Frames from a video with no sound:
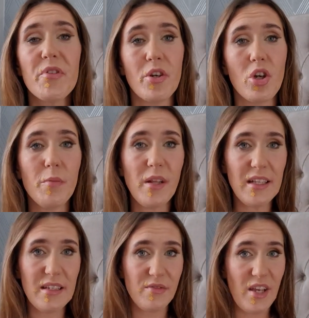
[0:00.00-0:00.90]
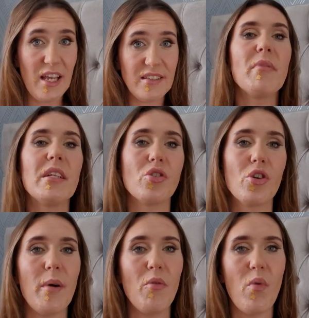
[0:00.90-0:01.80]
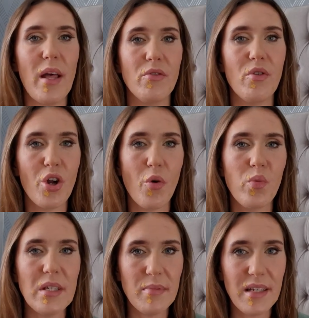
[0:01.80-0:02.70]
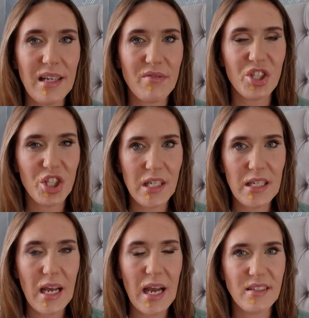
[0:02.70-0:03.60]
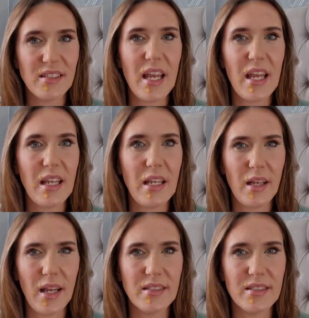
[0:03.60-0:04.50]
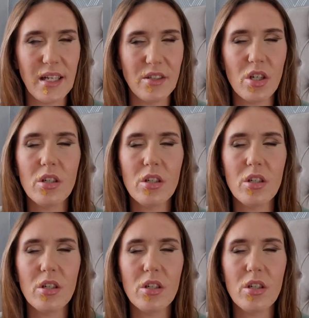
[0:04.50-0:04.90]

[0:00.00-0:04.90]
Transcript: So I'm going to play this first and we can talk about whether or not we believe that she has a leg to stand